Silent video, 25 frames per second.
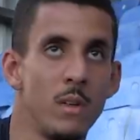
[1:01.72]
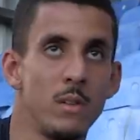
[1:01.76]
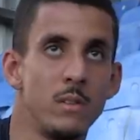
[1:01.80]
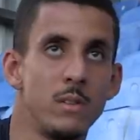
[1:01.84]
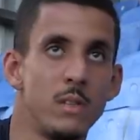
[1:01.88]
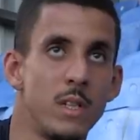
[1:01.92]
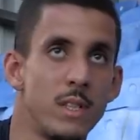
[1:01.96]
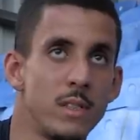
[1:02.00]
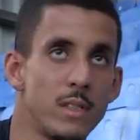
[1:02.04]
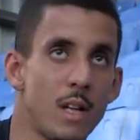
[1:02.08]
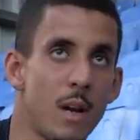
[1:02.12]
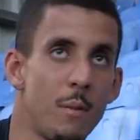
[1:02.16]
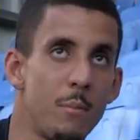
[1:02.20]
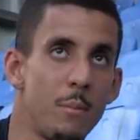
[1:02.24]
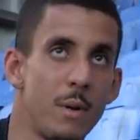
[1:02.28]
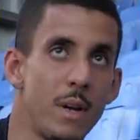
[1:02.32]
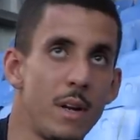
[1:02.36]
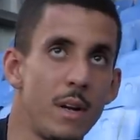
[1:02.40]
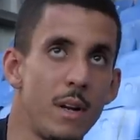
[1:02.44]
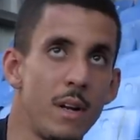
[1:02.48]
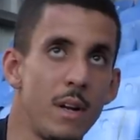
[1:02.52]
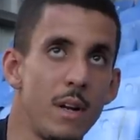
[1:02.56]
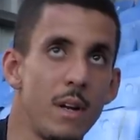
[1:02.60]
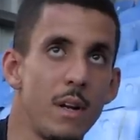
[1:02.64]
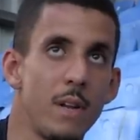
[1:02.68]
Since I've
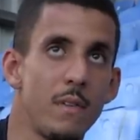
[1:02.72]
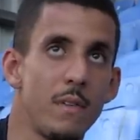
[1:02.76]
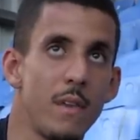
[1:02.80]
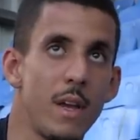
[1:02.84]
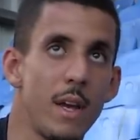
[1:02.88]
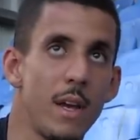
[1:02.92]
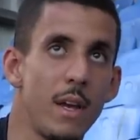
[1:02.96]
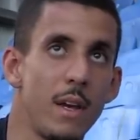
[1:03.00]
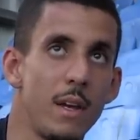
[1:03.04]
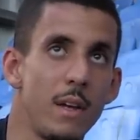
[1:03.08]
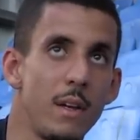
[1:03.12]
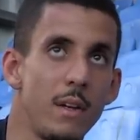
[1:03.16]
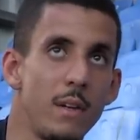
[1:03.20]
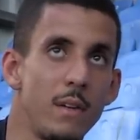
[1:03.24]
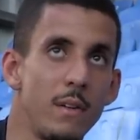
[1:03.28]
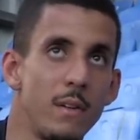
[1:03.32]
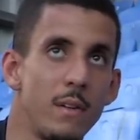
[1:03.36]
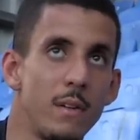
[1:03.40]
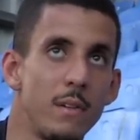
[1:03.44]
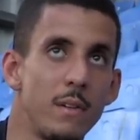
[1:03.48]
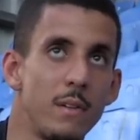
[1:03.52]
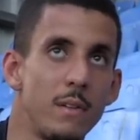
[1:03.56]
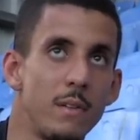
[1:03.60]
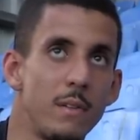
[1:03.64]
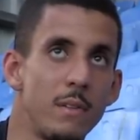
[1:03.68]
been here, they've
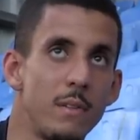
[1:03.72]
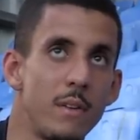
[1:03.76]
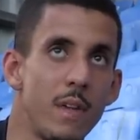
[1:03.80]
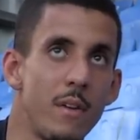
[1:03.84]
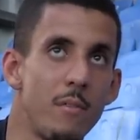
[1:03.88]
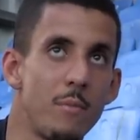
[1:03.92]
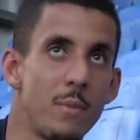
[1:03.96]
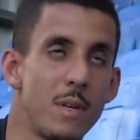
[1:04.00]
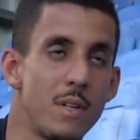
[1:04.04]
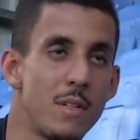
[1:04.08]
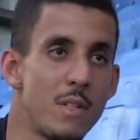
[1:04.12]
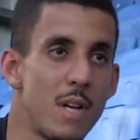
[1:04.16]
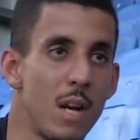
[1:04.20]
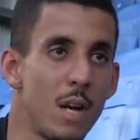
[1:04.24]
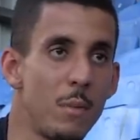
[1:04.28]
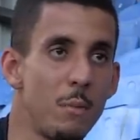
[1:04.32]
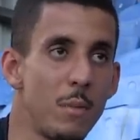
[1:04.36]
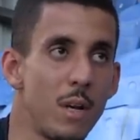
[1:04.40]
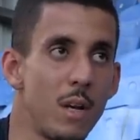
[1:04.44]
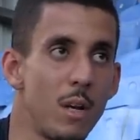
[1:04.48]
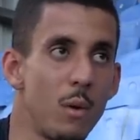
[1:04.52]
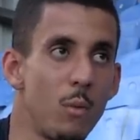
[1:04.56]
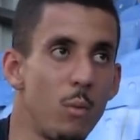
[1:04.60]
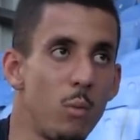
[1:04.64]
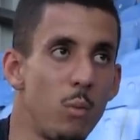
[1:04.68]
been telling
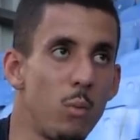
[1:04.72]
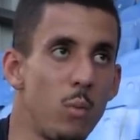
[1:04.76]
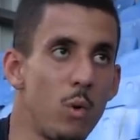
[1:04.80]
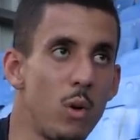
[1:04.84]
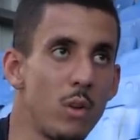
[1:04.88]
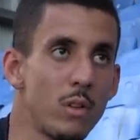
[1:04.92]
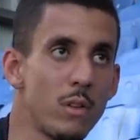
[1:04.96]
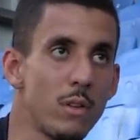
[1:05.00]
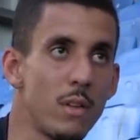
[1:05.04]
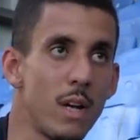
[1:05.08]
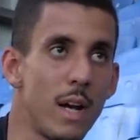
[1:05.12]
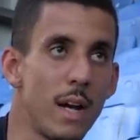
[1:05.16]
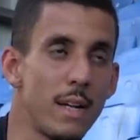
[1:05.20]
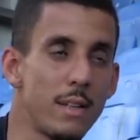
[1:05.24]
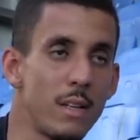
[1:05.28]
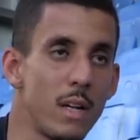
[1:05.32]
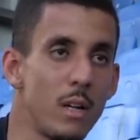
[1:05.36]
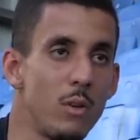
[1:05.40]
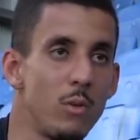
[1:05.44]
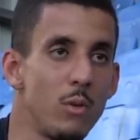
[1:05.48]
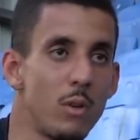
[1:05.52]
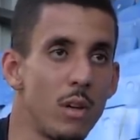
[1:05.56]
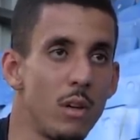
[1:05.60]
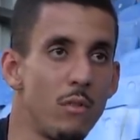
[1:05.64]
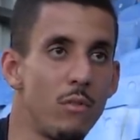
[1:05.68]
me what are they
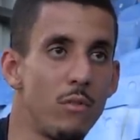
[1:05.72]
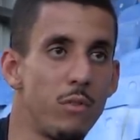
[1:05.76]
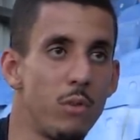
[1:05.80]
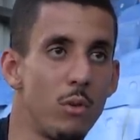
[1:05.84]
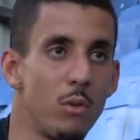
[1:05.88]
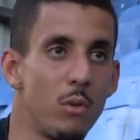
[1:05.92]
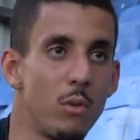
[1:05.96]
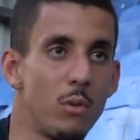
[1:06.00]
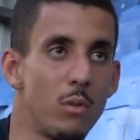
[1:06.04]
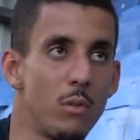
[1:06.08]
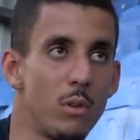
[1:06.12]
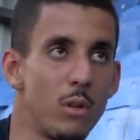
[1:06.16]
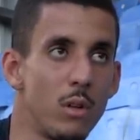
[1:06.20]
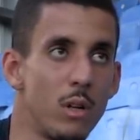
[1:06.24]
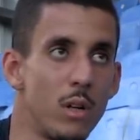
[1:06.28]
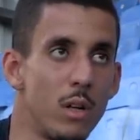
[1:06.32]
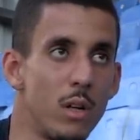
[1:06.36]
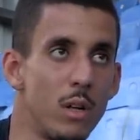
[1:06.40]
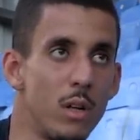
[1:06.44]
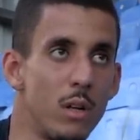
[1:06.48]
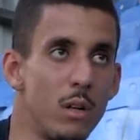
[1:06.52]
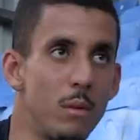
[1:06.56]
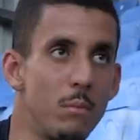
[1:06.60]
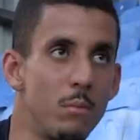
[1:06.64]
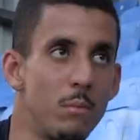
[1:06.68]
looking for
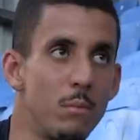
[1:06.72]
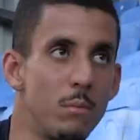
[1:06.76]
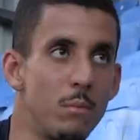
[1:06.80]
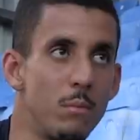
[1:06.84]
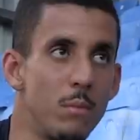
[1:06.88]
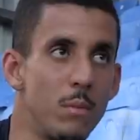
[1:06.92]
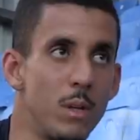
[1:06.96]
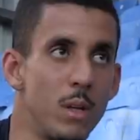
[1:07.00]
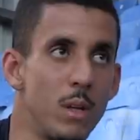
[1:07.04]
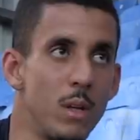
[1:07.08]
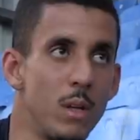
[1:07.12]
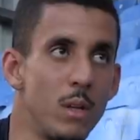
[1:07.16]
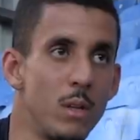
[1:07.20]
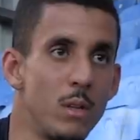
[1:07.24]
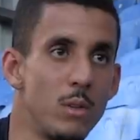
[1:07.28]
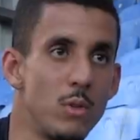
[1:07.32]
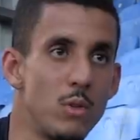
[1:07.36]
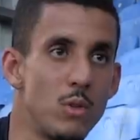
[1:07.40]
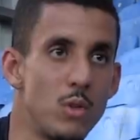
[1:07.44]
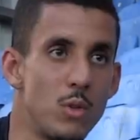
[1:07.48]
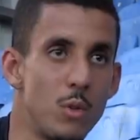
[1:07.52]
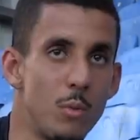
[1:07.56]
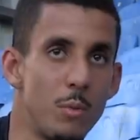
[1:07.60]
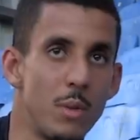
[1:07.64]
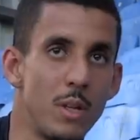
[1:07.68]
to
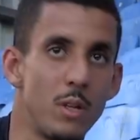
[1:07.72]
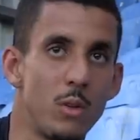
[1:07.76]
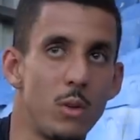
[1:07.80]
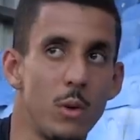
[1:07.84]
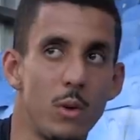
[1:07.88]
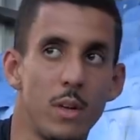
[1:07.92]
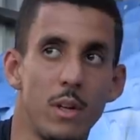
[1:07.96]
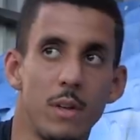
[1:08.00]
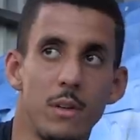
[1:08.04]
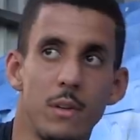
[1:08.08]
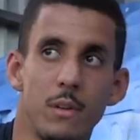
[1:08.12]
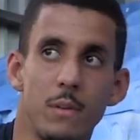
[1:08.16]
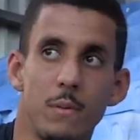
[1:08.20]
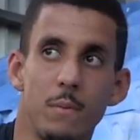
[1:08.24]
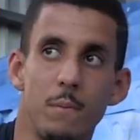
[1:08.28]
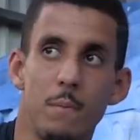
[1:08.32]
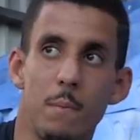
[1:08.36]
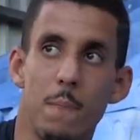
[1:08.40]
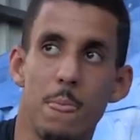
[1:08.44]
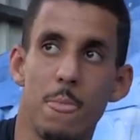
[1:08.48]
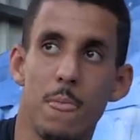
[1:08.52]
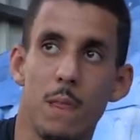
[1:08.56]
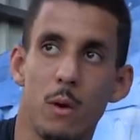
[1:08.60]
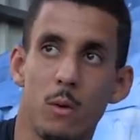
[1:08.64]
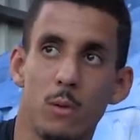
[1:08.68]
be doing
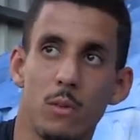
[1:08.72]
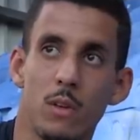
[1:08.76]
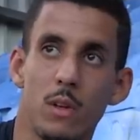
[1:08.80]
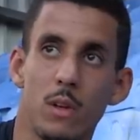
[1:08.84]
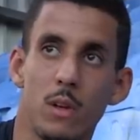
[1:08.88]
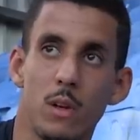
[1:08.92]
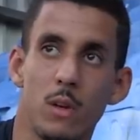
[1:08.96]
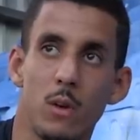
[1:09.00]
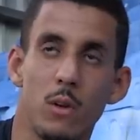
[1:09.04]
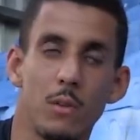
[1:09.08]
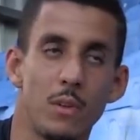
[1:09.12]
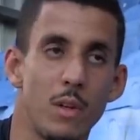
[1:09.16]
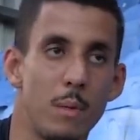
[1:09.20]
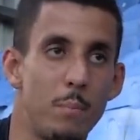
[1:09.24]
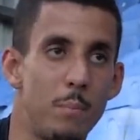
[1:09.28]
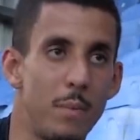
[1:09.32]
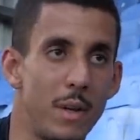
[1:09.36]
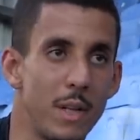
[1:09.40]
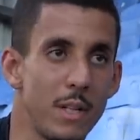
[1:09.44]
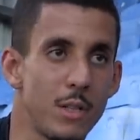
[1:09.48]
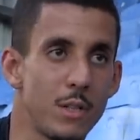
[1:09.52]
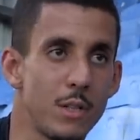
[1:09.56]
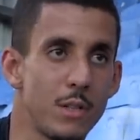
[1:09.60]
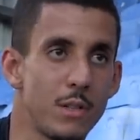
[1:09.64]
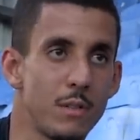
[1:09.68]
on the
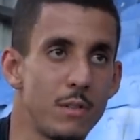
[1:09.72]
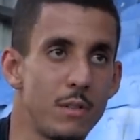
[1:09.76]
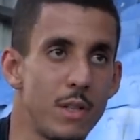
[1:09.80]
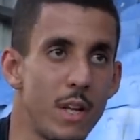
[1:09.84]
pitch.